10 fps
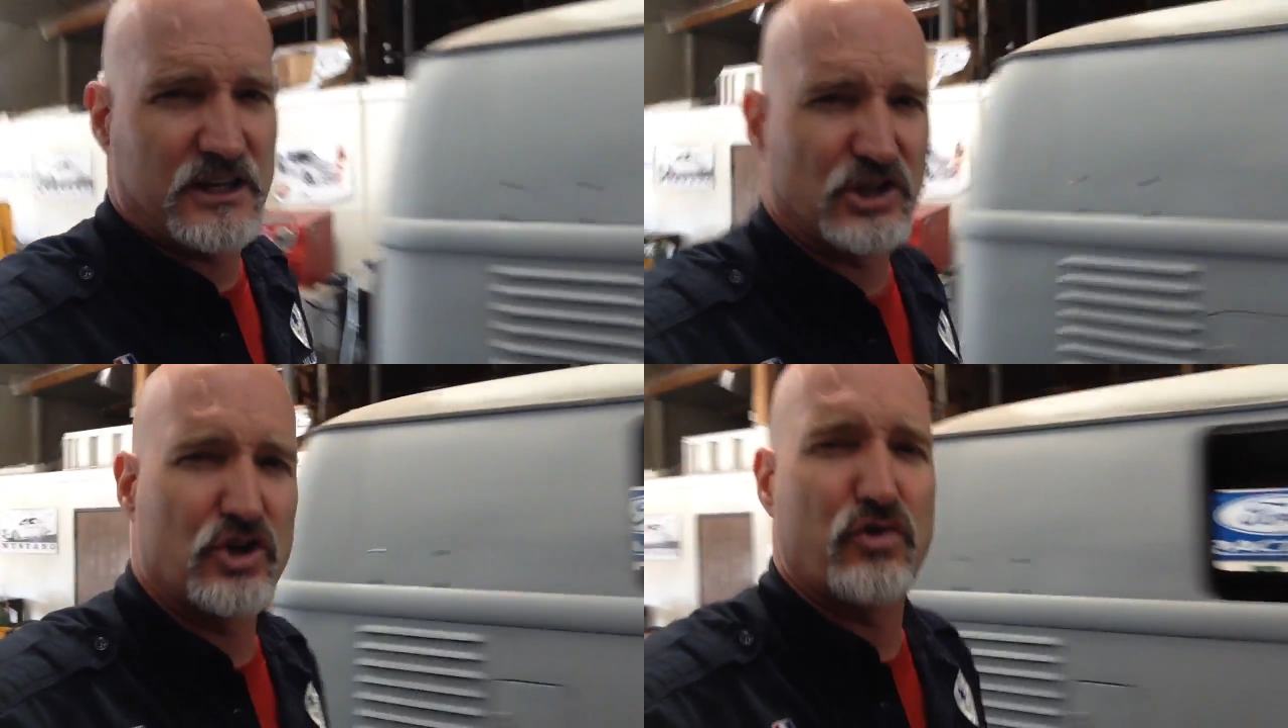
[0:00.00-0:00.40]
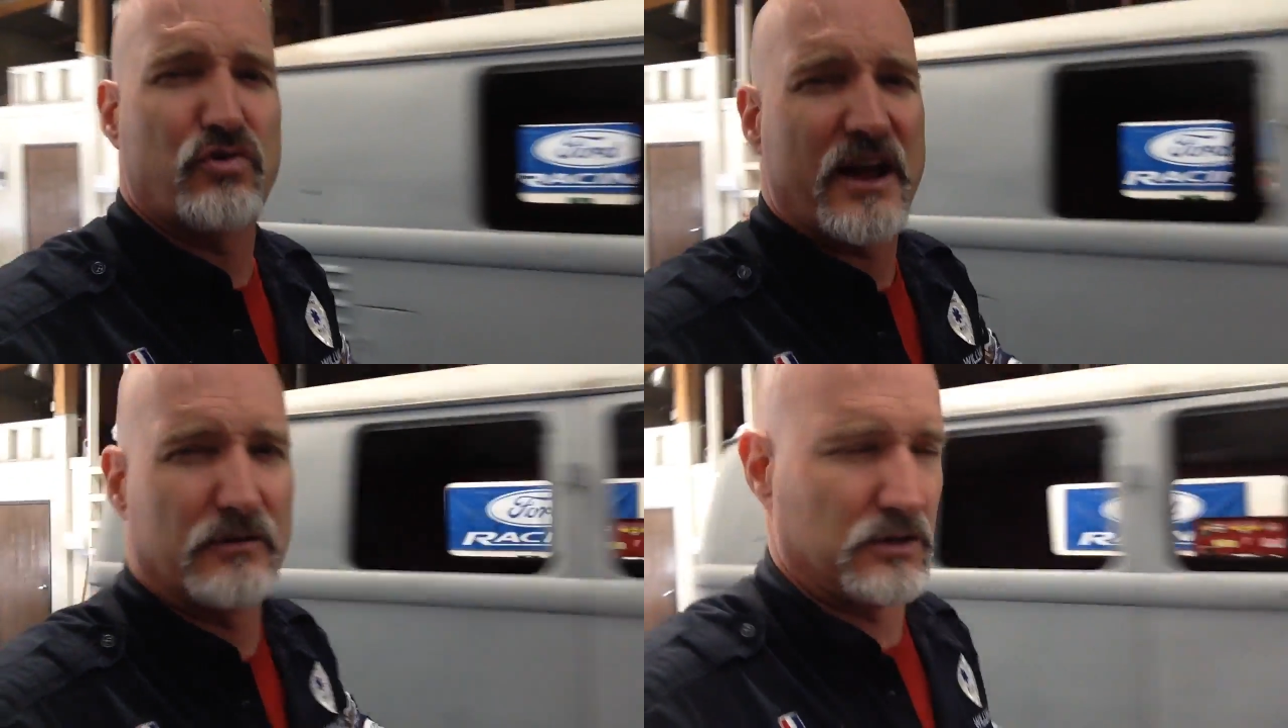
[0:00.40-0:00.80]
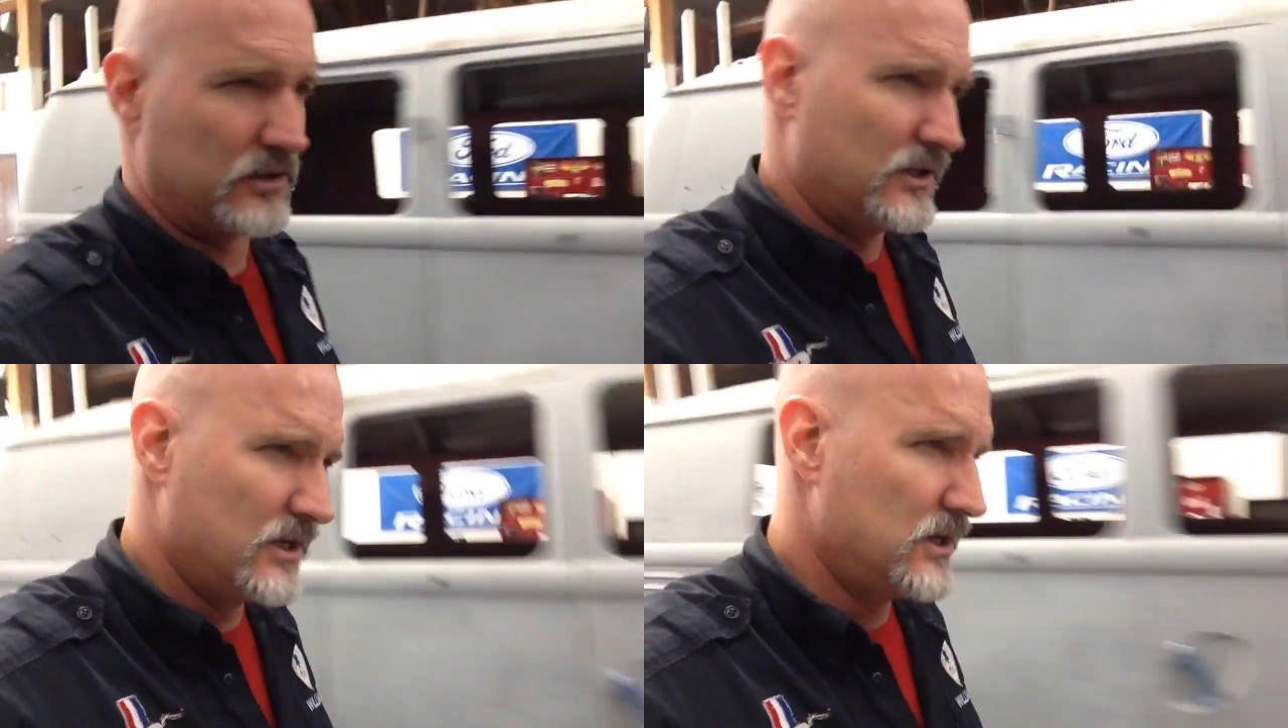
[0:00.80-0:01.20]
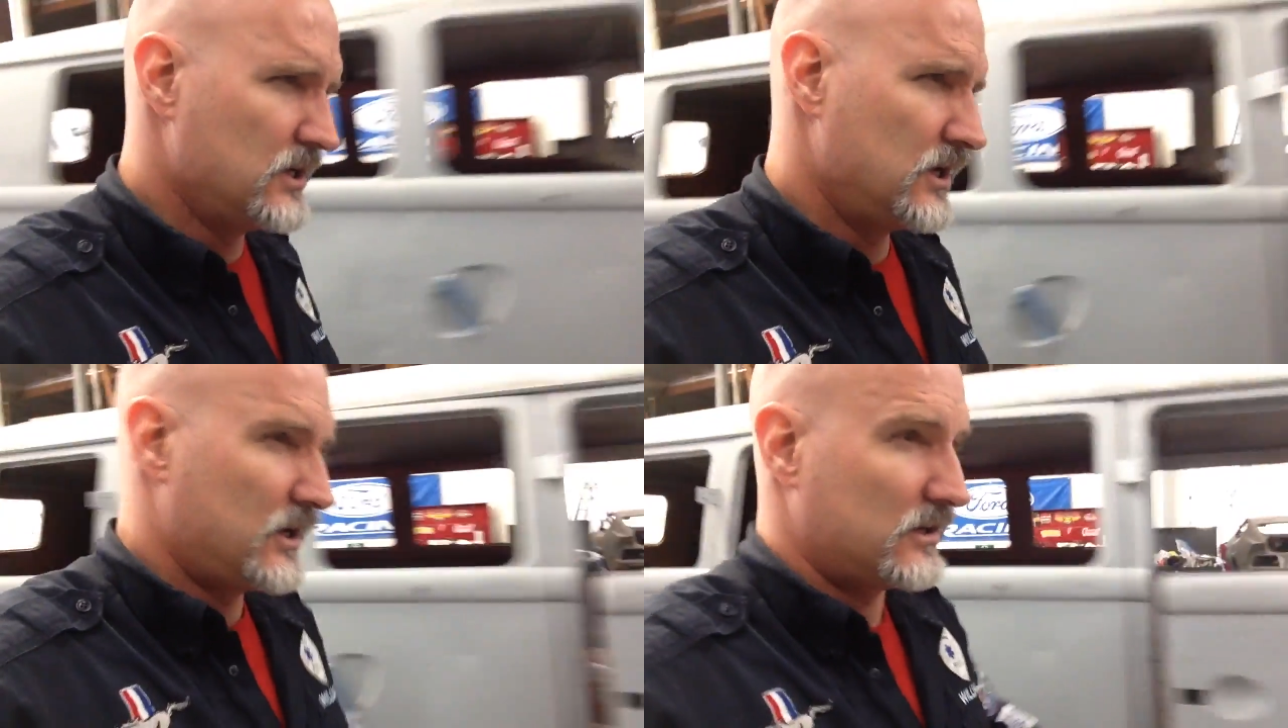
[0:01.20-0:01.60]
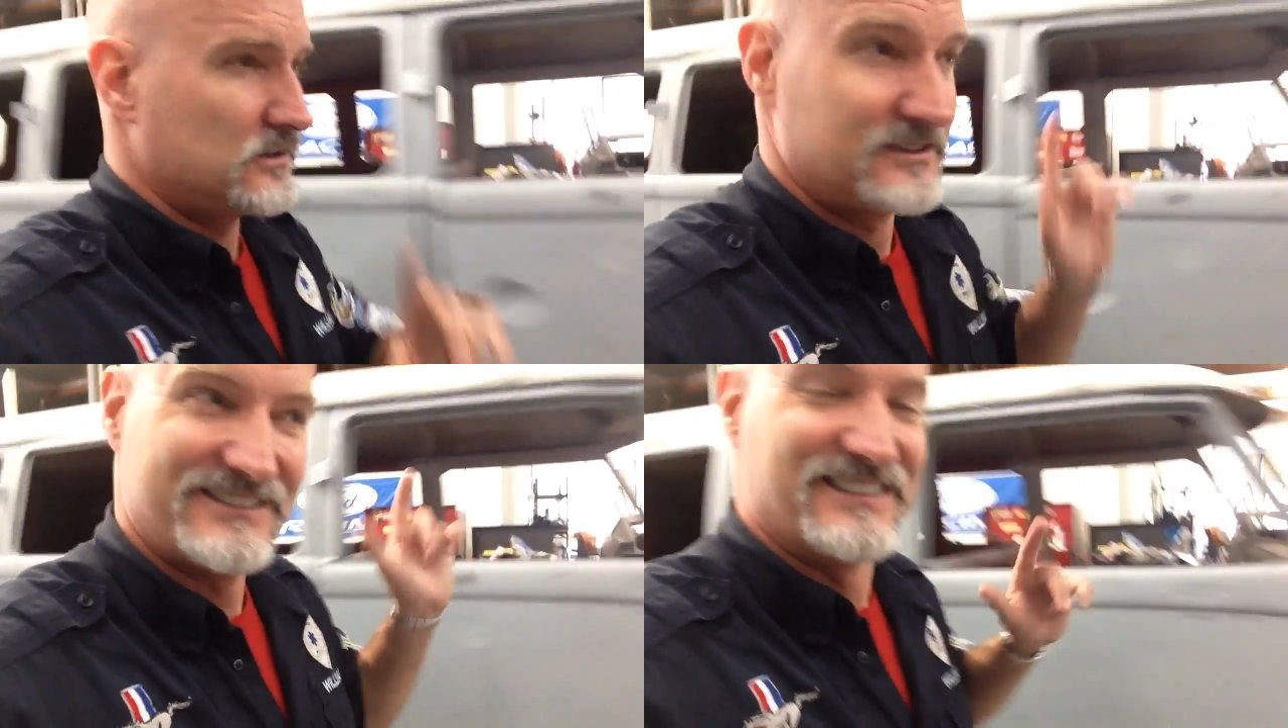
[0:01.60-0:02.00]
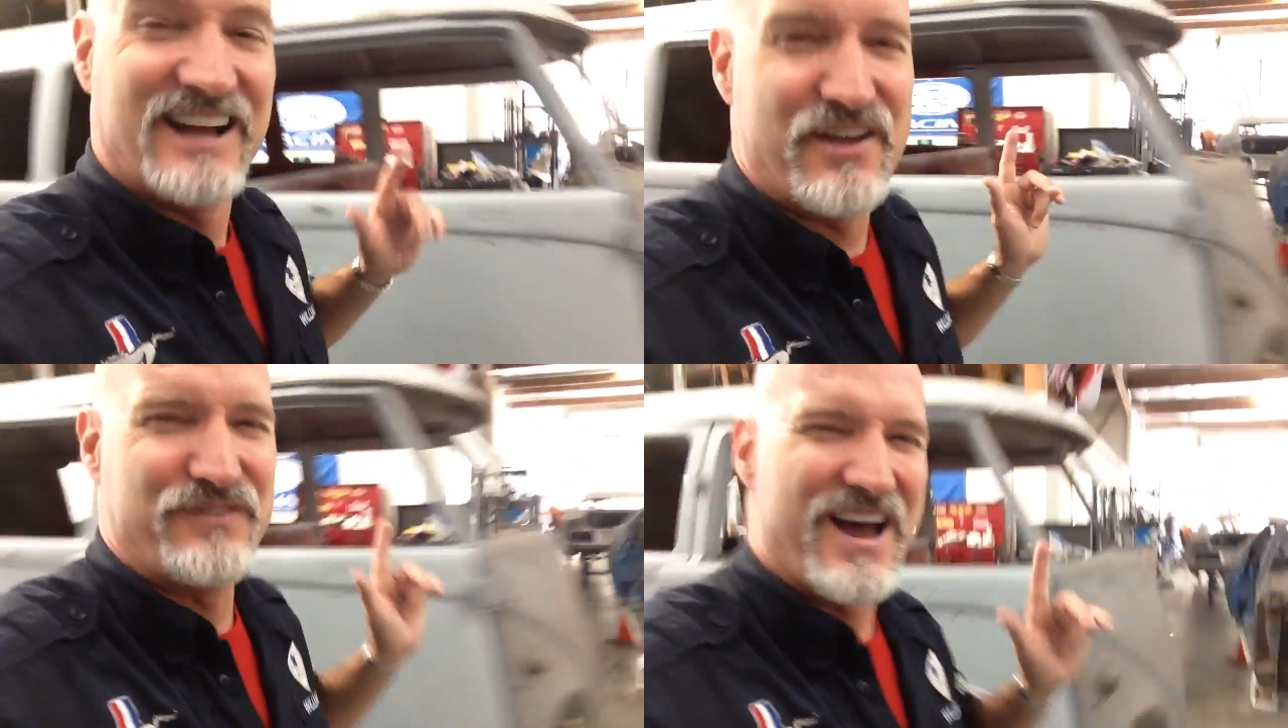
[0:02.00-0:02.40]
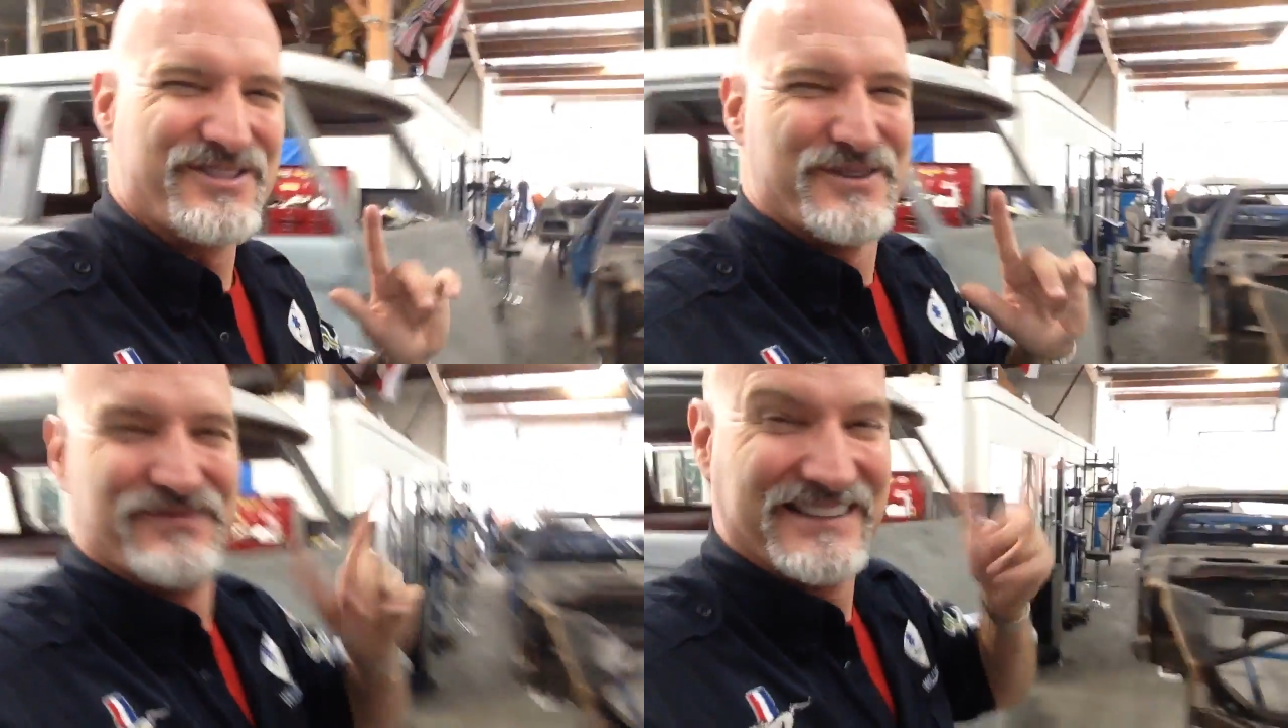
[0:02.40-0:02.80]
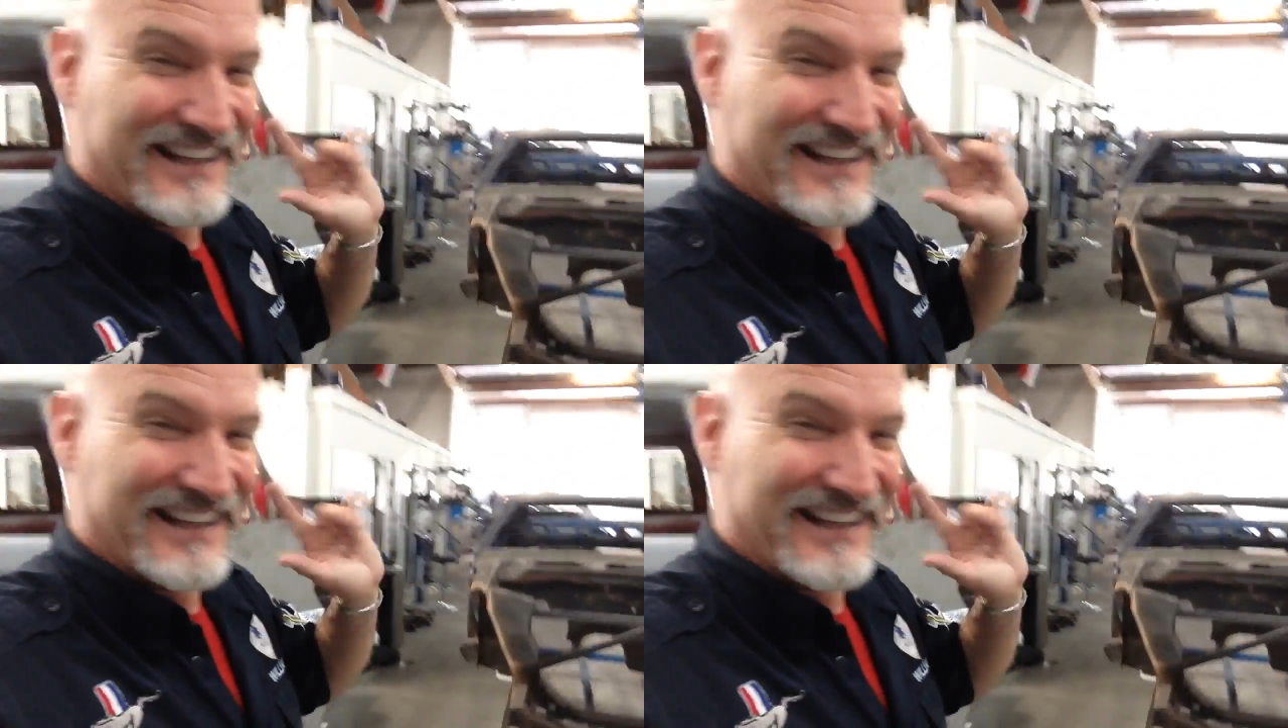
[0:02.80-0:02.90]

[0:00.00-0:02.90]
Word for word: incredible. I found them.